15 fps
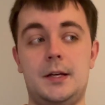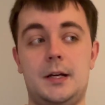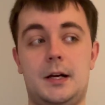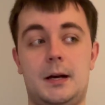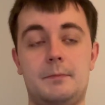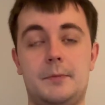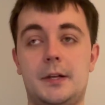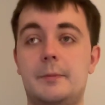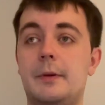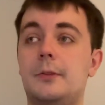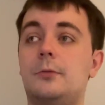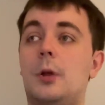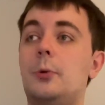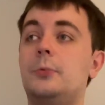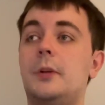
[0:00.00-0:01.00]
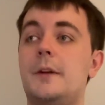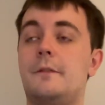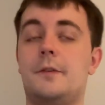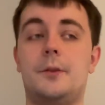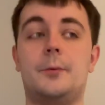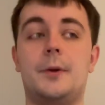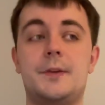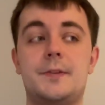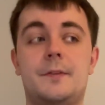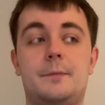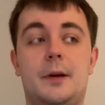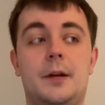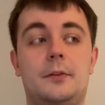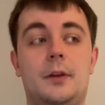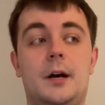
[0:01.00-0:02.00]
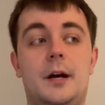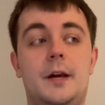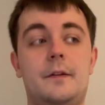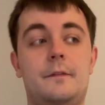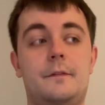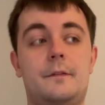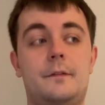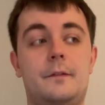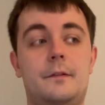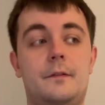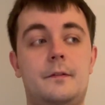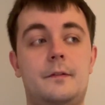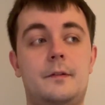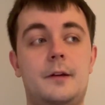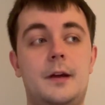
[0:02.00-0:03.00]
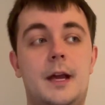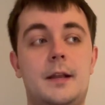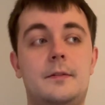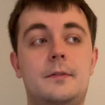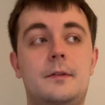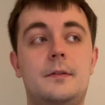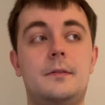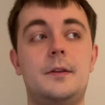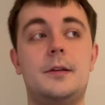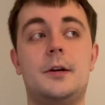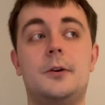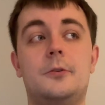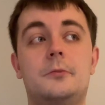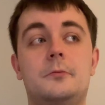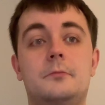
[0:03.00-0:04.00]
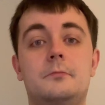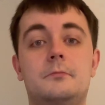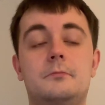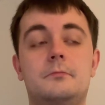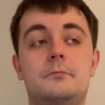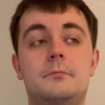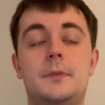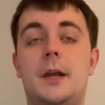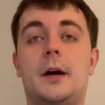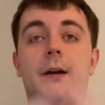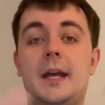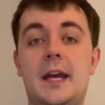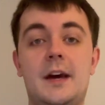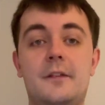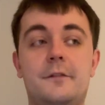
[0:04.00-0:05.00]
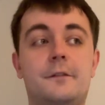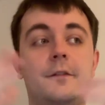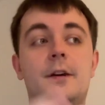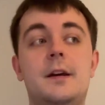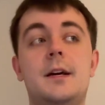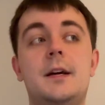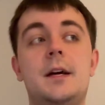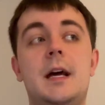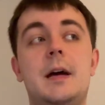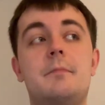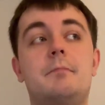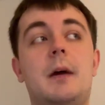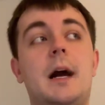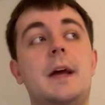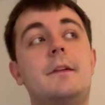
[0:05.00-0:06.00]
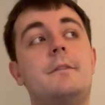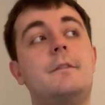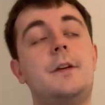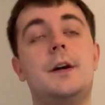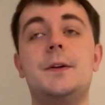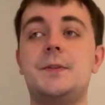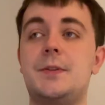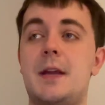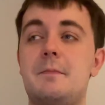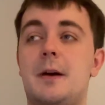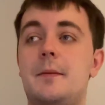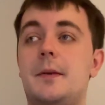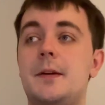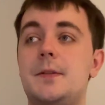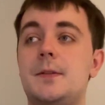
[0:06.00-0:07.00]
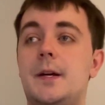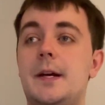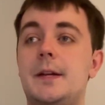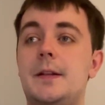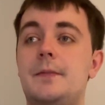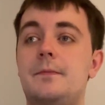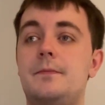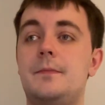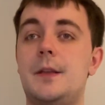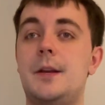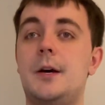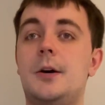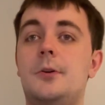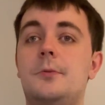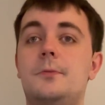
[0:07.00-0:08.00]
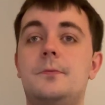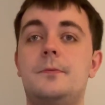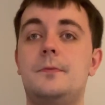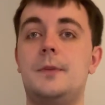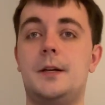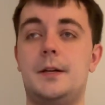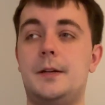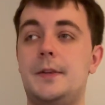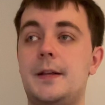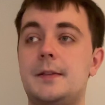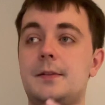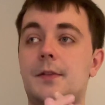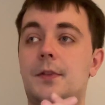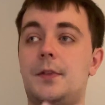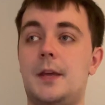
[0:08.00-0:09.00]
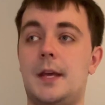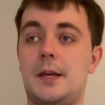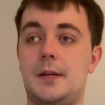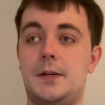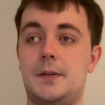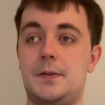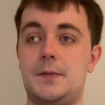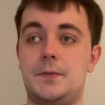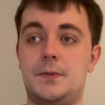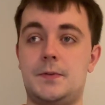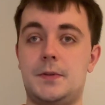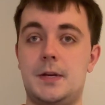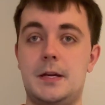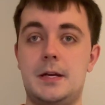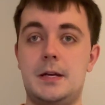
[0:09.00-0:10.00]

I'm gonna be lonely for the rest of my life, and, you know, not have my fiance by my side, and, you know, that's the thing, because,